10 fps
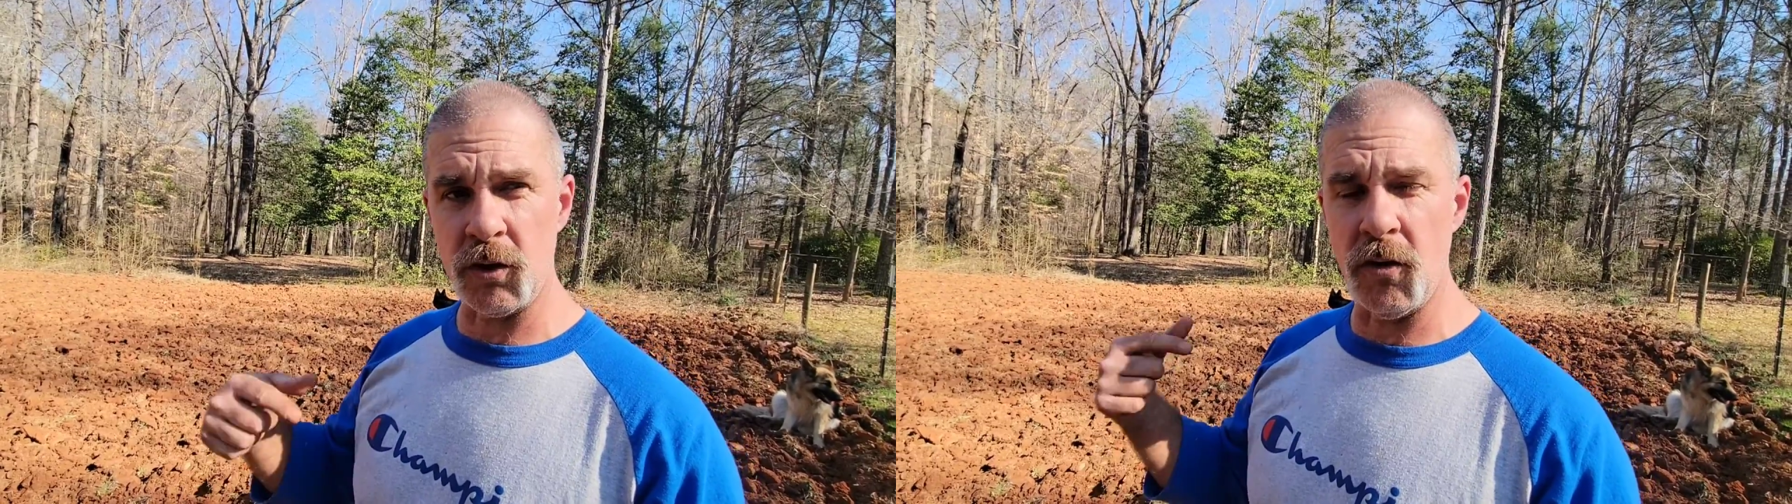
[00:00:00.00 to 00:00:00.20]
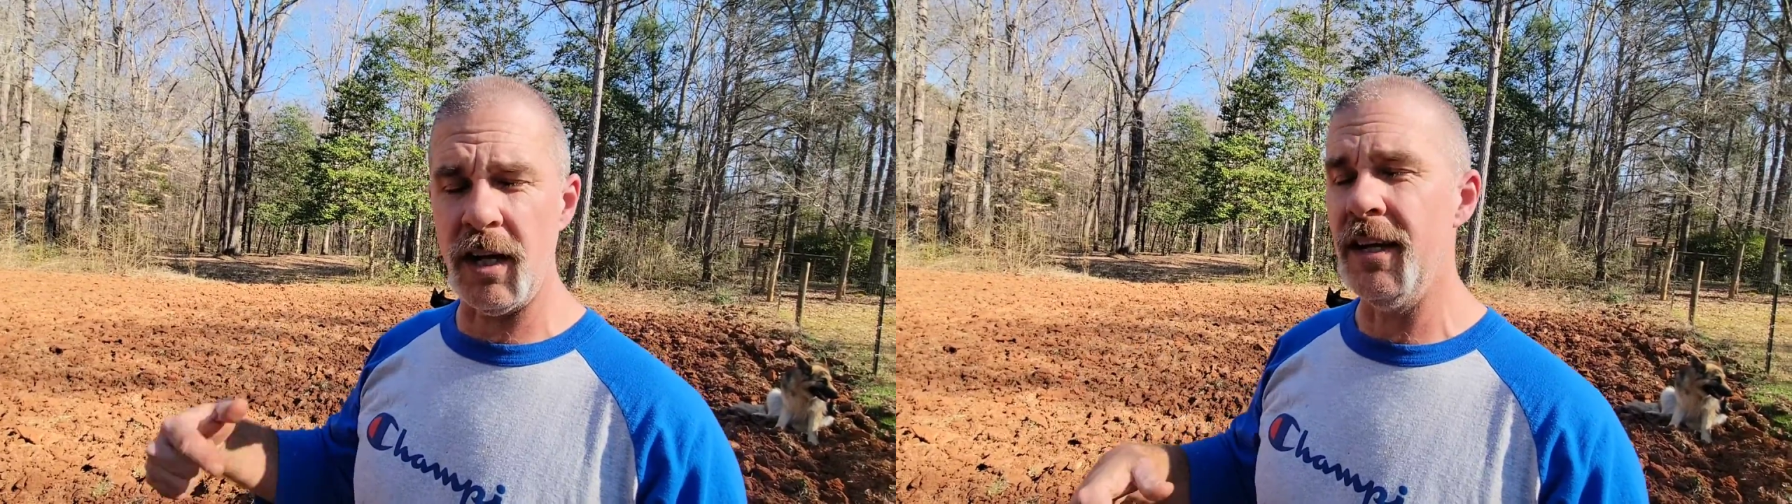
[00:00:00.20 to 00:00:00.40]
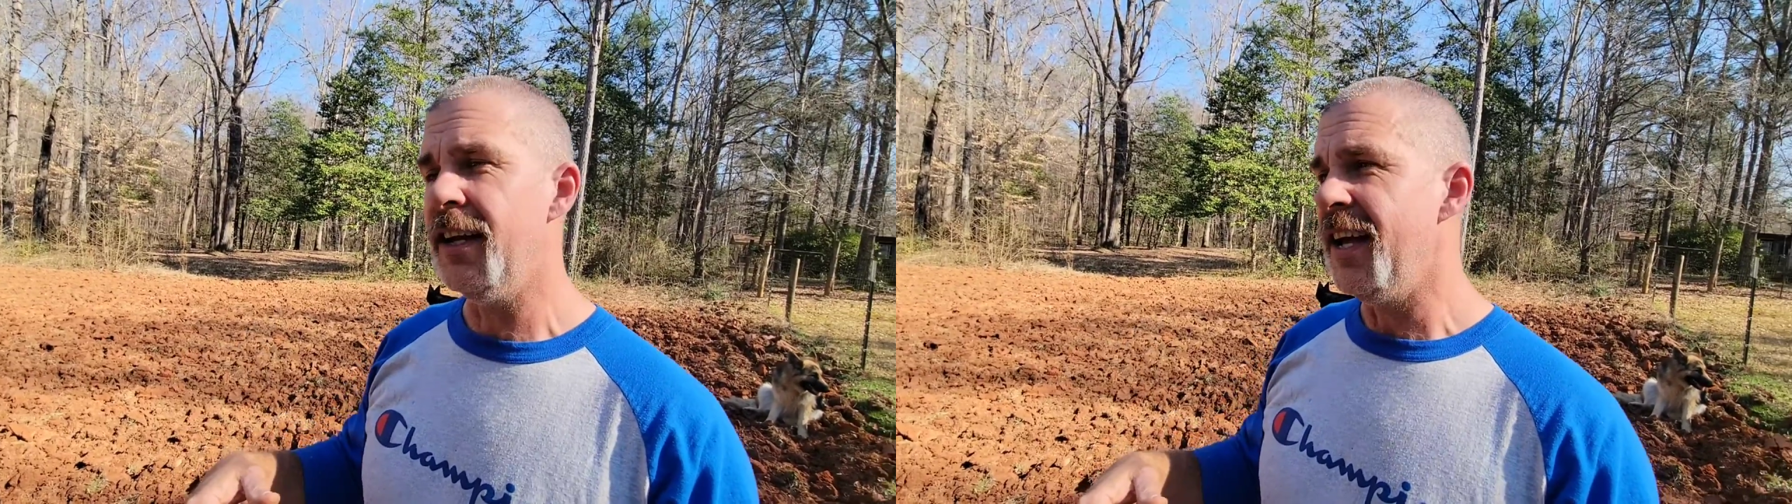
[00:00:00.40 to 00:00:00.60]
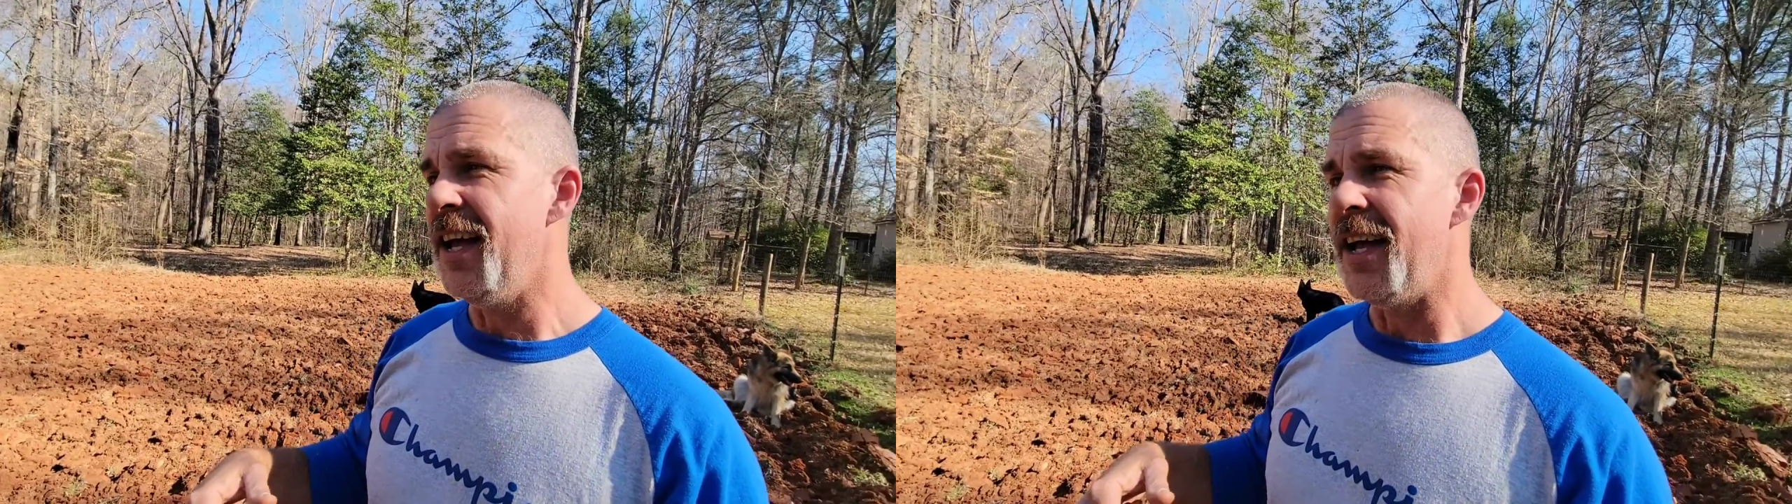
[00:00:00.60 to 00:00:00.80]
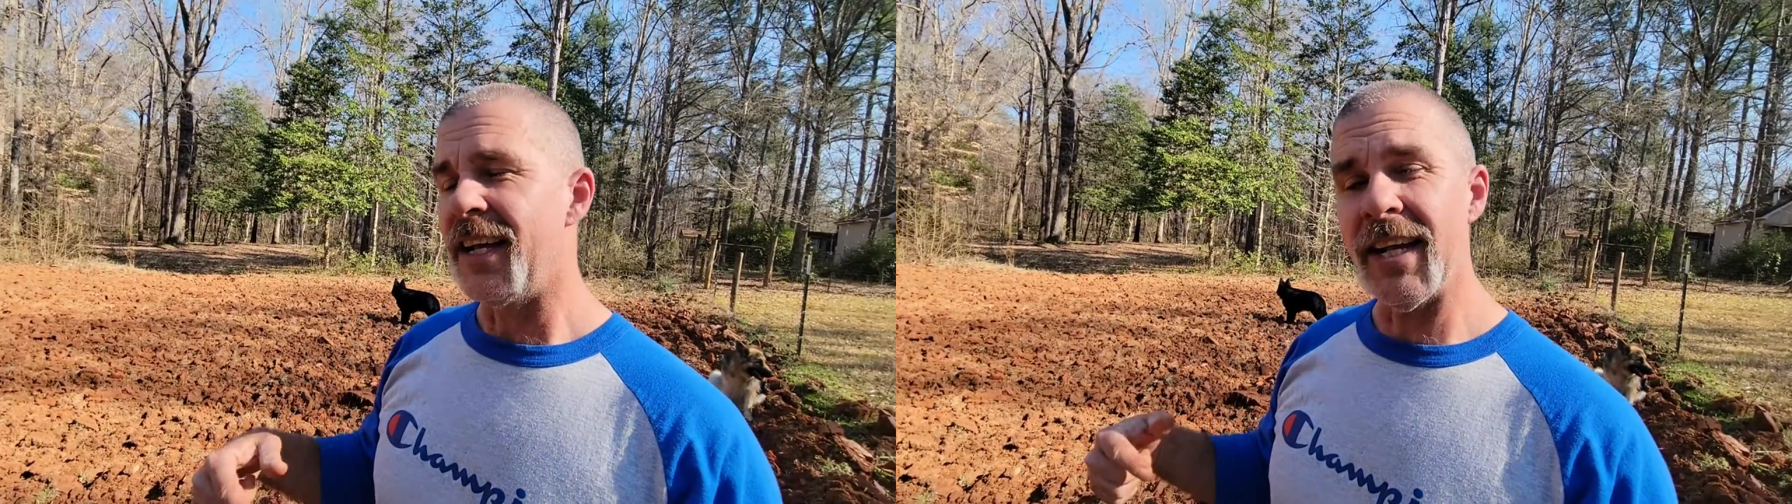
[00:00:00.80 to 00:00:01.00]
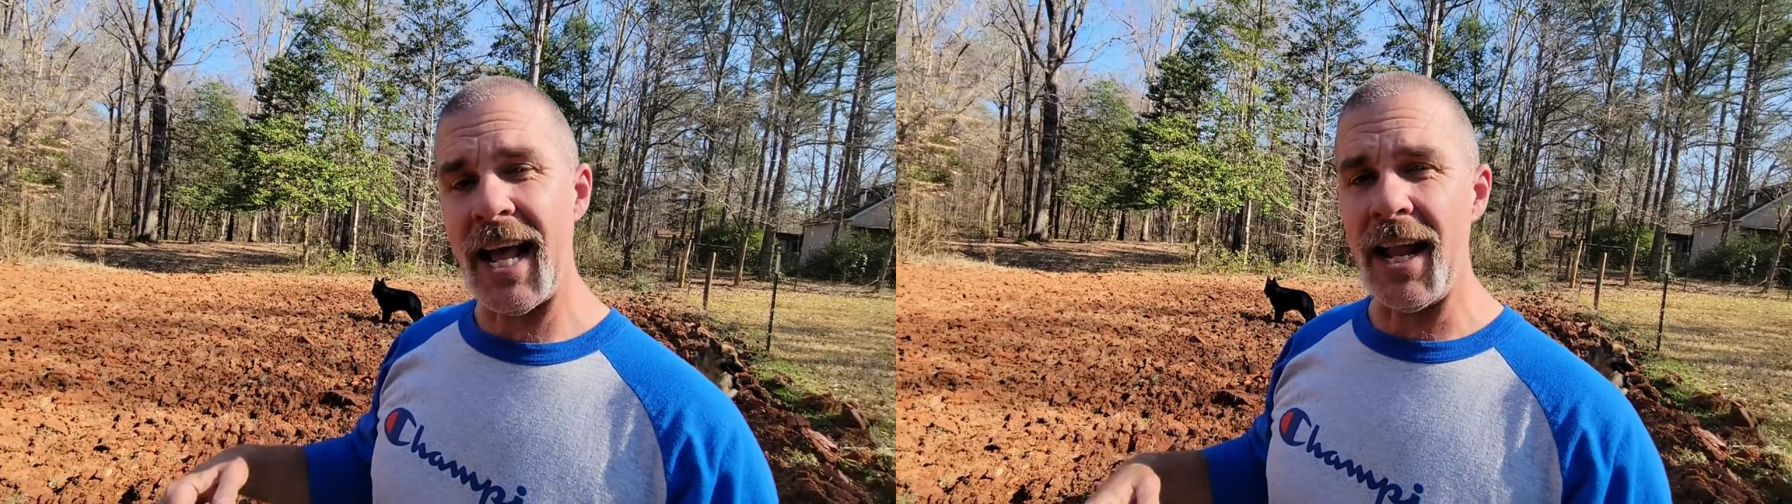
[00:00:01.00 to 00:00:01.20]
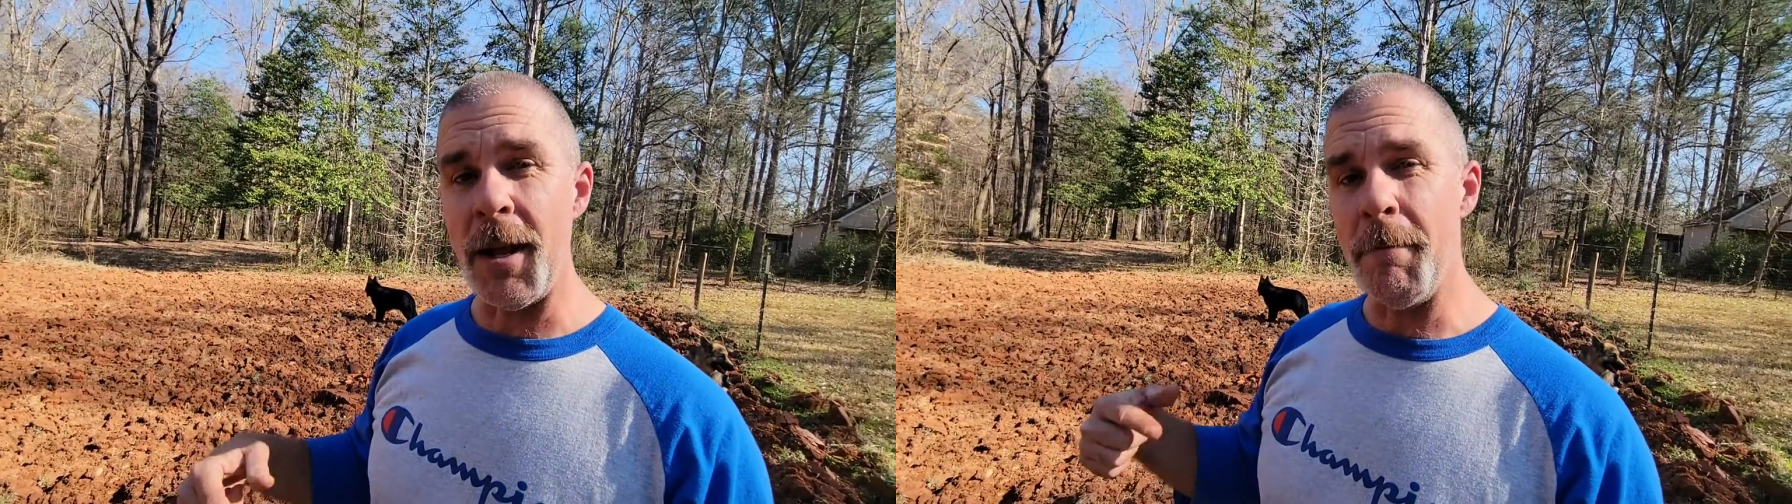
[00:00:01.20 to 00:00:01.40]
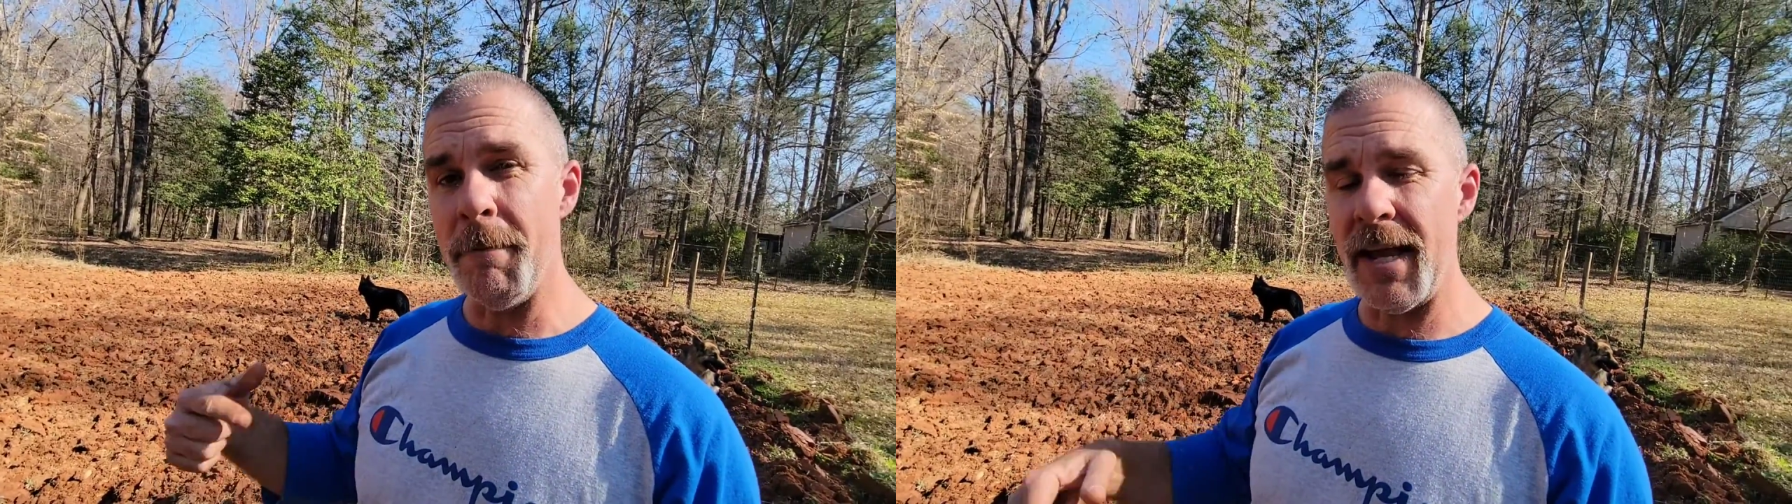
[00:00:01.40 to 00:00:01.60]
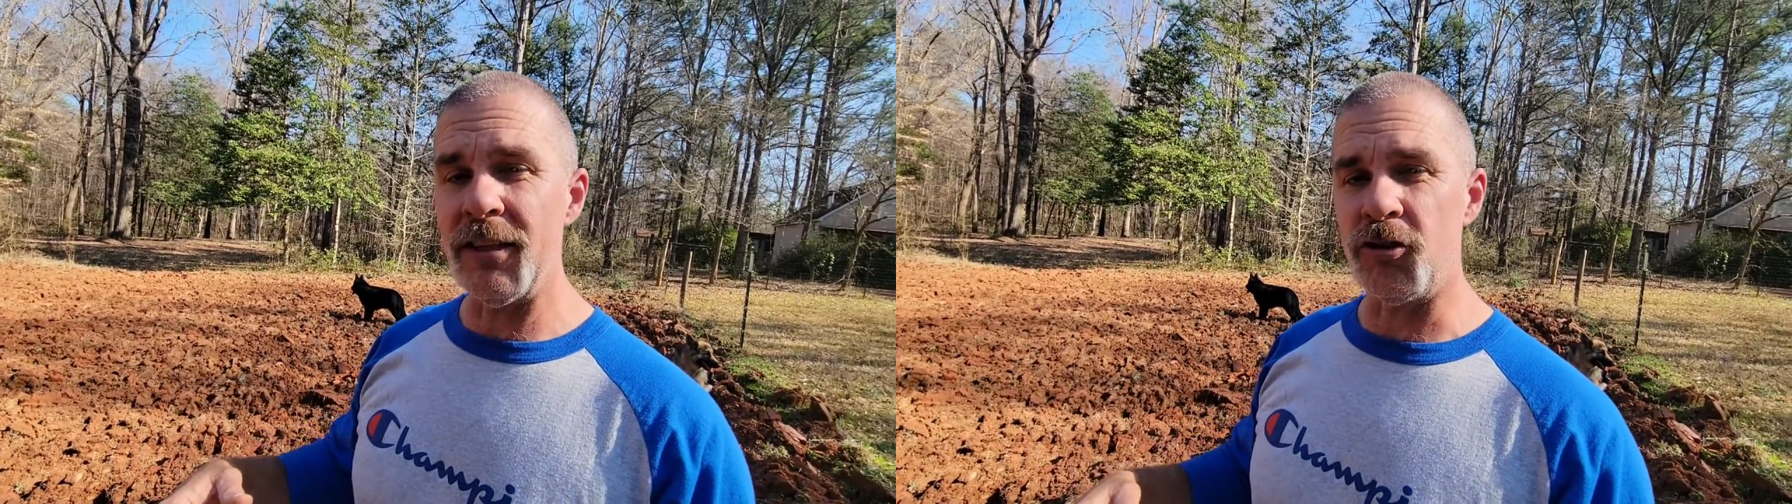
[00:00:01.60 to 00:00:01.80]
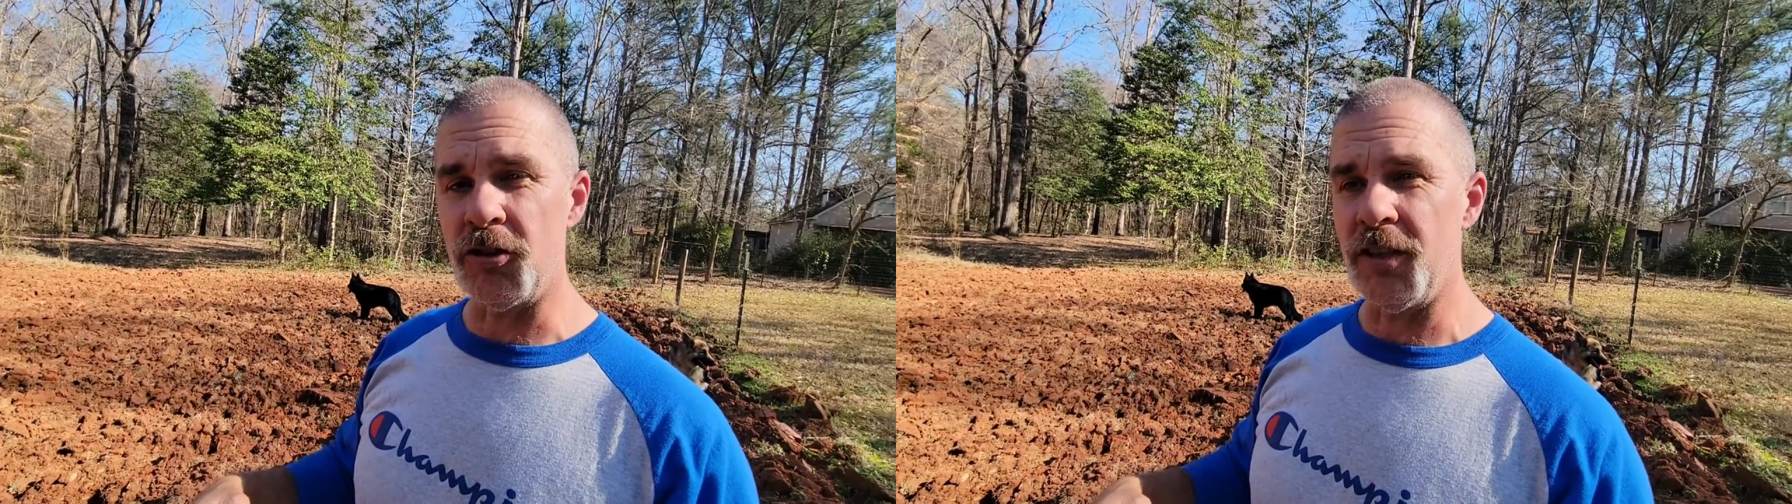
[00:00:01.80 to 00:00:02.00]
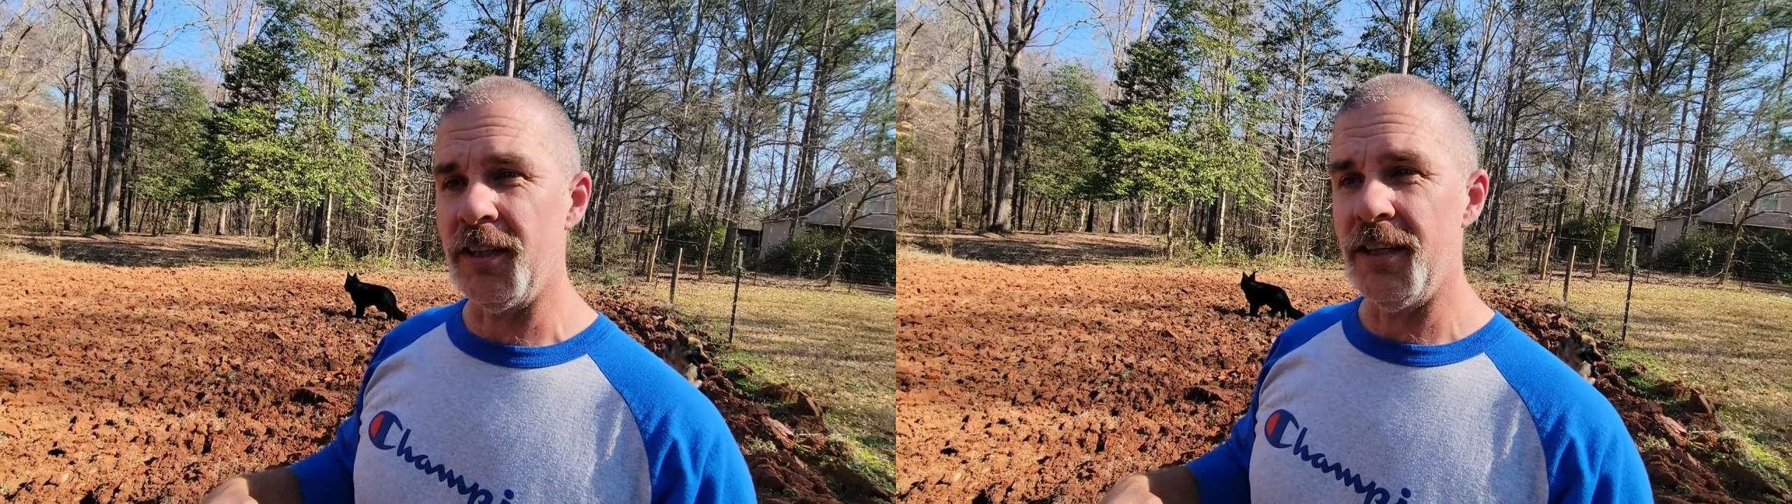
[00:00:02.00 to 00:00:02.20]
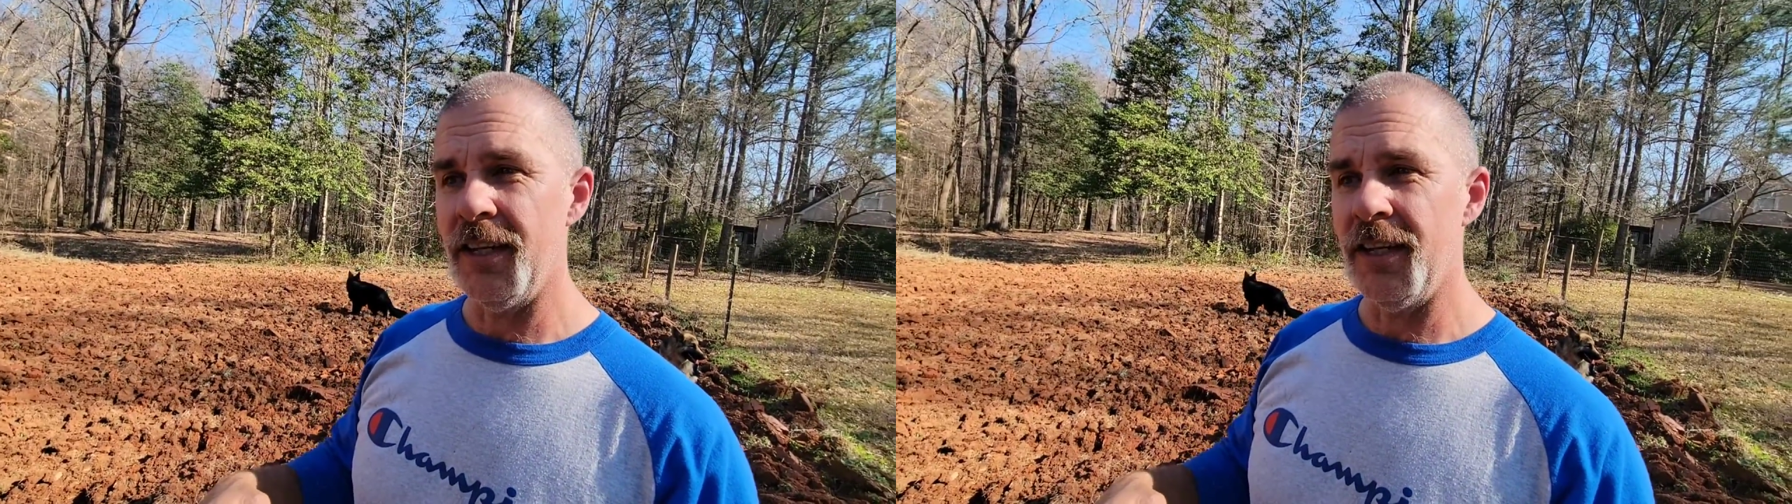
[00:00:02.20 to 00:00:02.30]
We're going to get out and measure